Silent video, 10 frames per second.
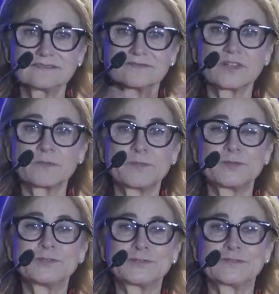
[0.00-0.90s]
What a
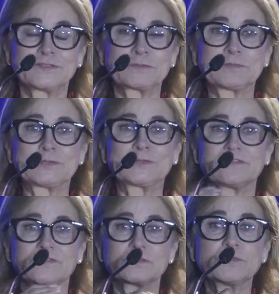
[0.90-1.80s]
beautiful,
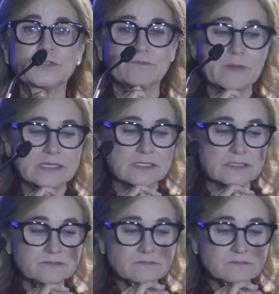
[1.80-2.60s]
beautiful movement.